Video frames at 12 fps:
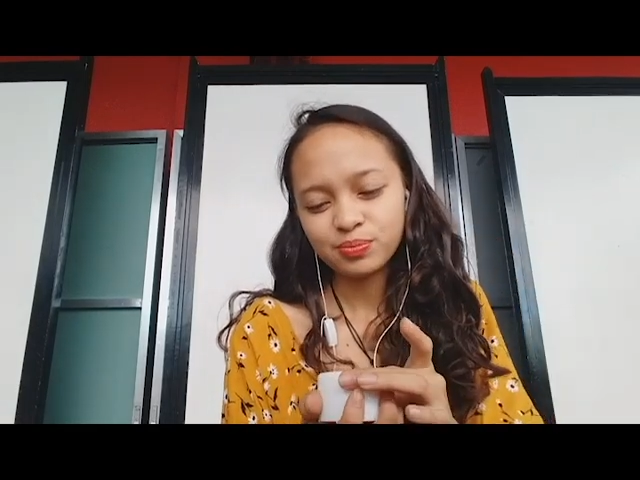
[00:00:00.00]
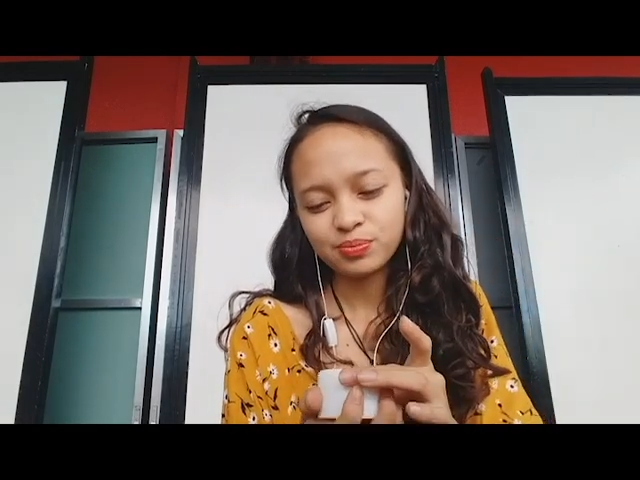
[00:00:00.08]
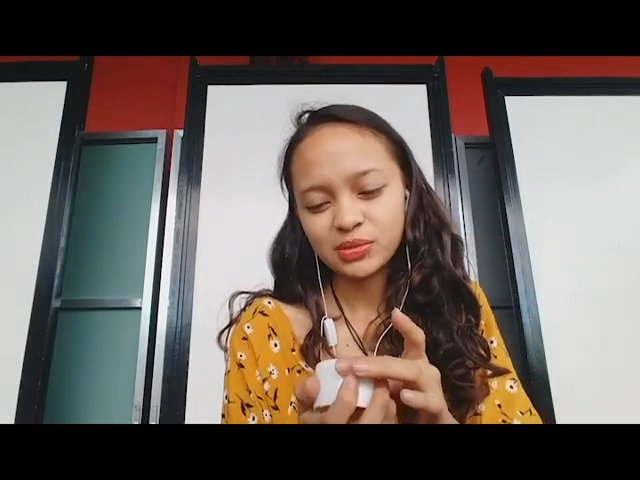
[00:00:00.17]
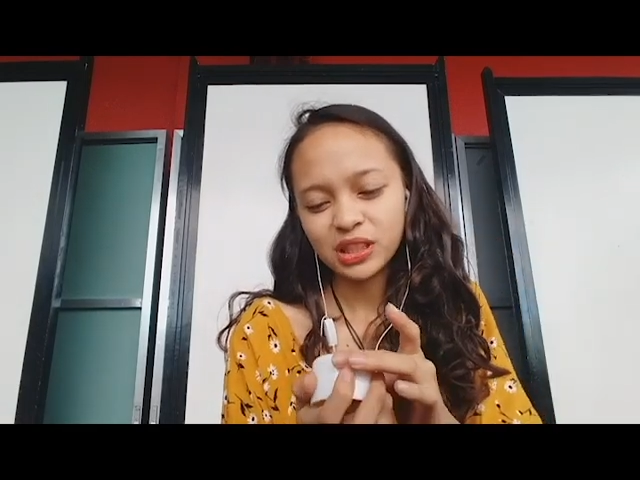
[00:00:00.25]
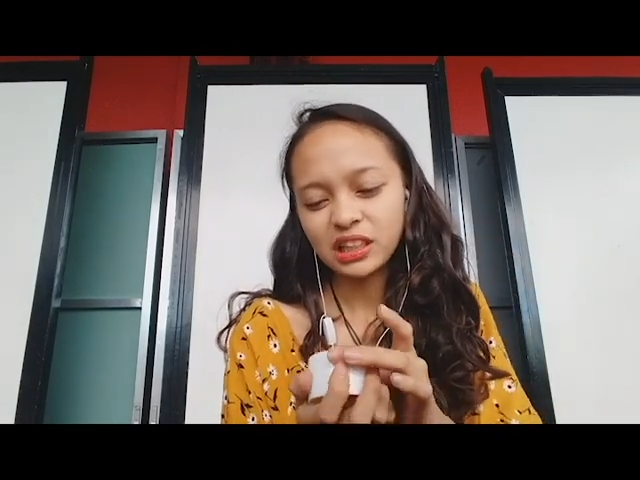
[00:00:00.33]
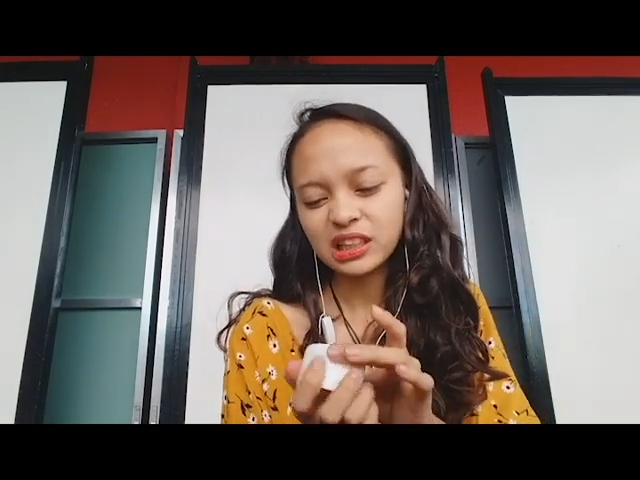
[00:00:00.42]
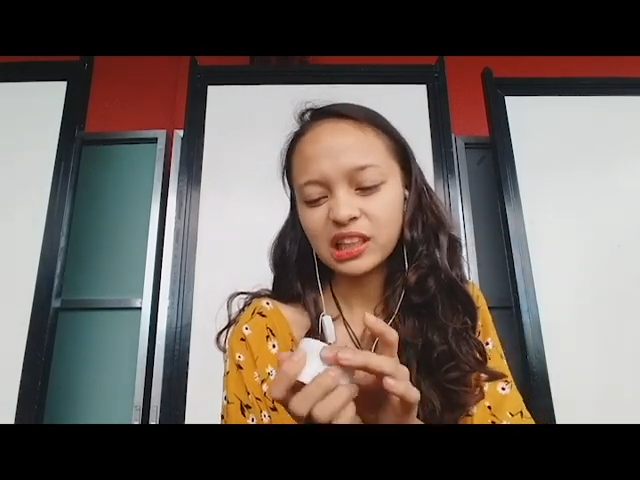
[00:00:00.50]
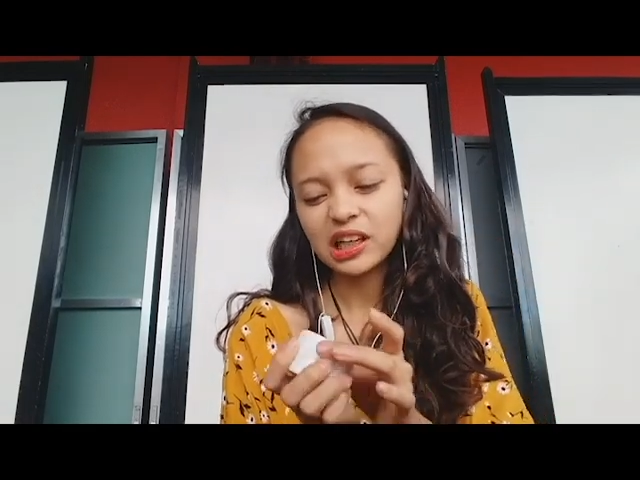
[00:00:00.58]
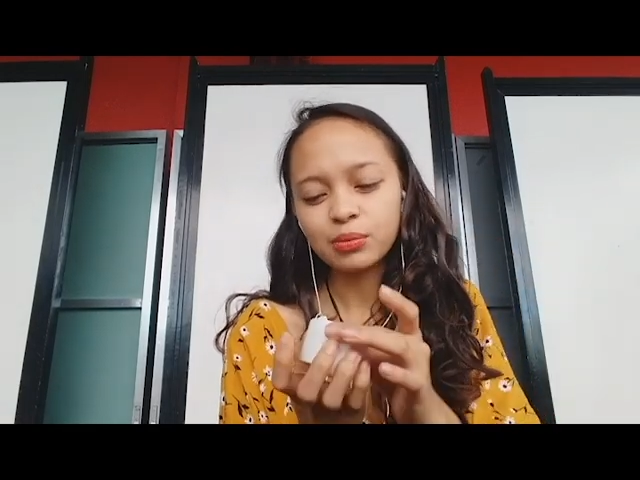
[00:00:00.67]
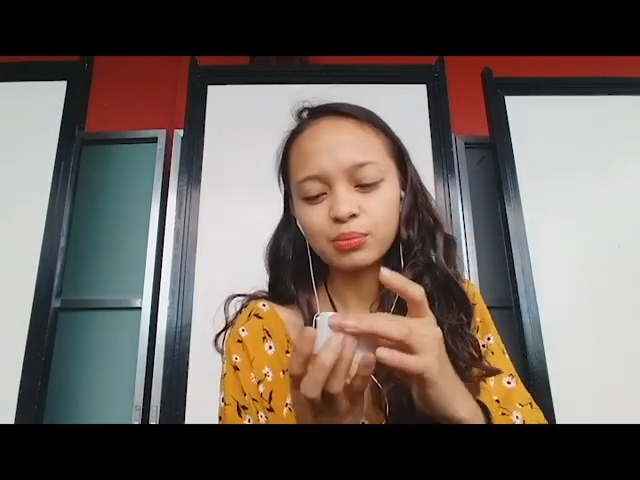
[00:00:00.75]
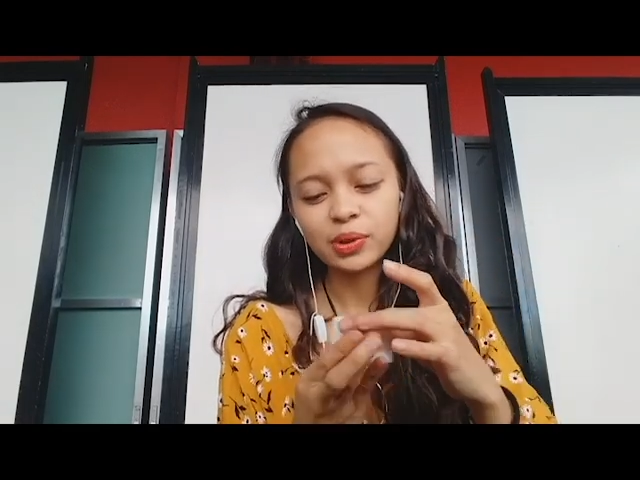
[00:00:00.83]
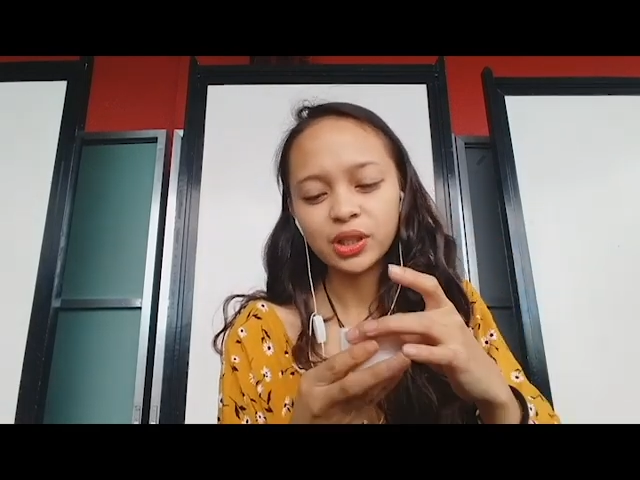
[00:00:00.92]

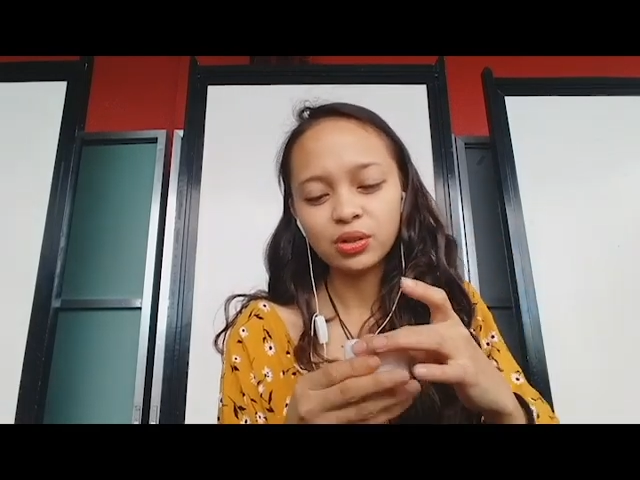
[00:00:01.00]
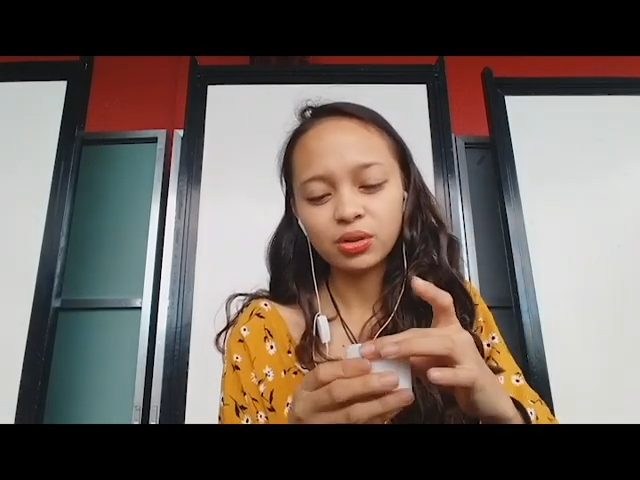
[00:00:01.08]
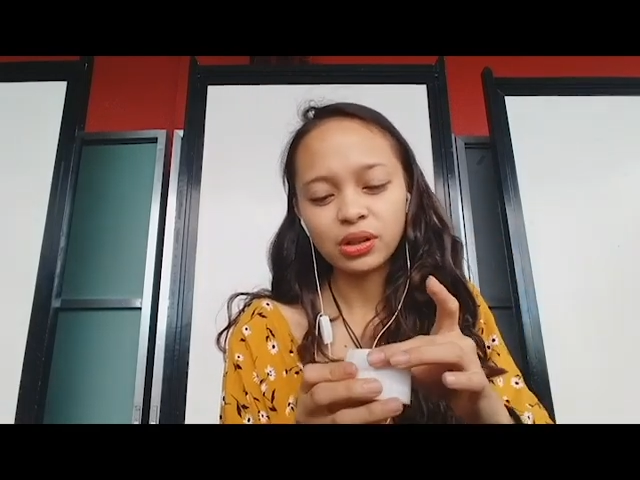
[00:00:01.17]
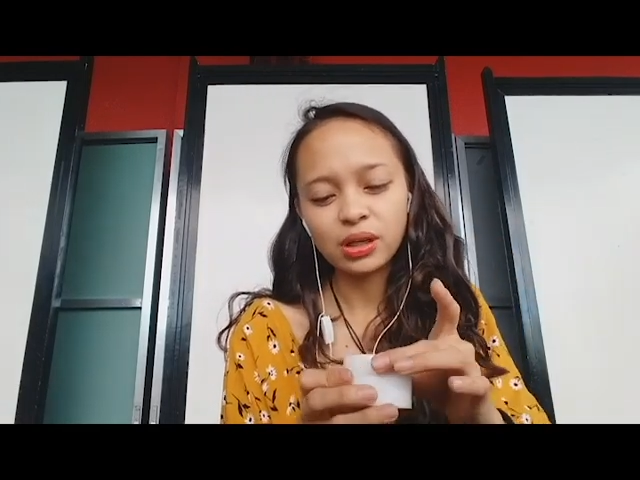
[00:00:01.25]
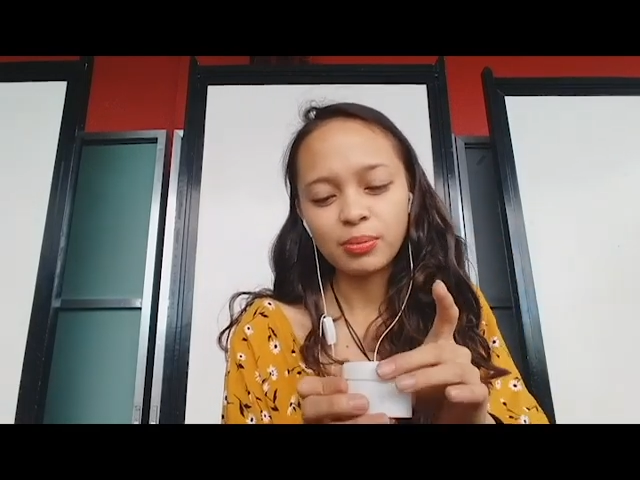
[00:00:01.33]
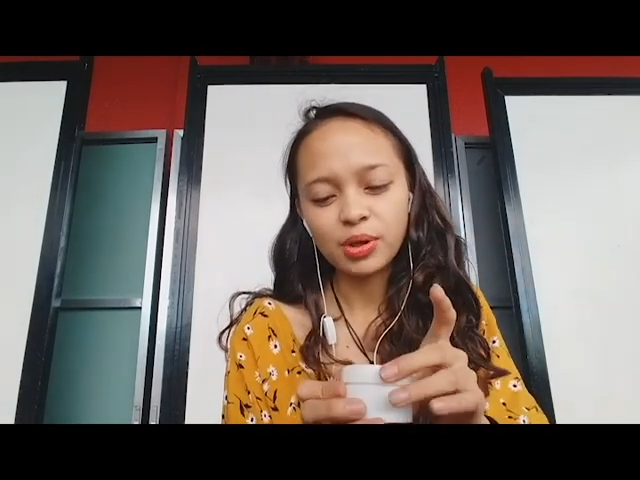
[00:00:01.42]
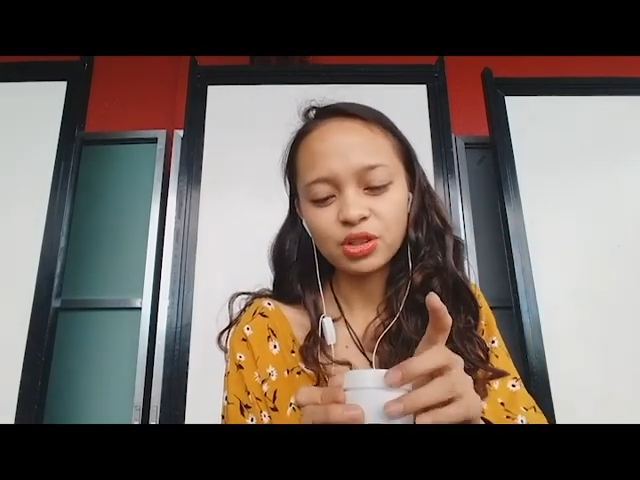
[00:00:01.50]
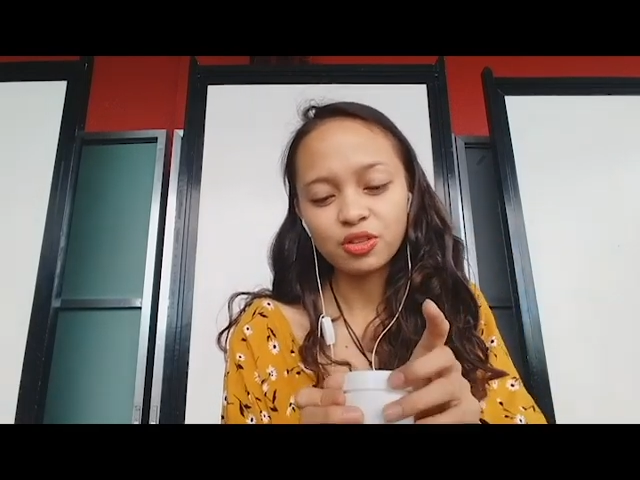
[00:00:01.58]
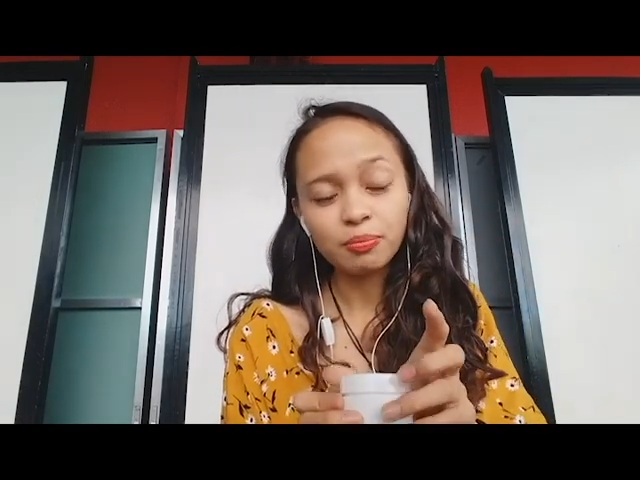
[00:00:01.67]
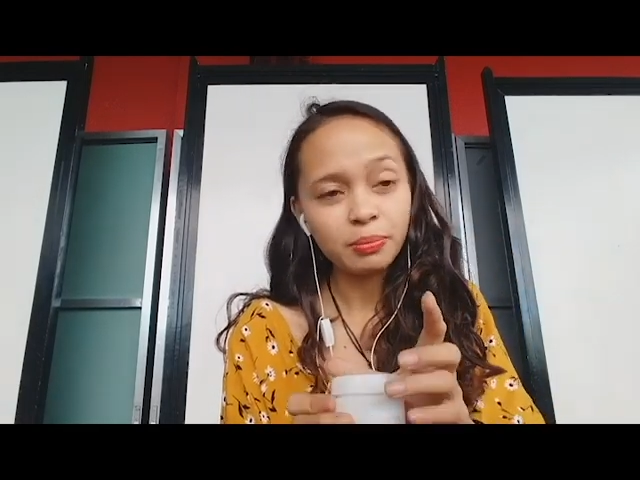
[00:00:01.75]
Nadagdagan pa yung amount of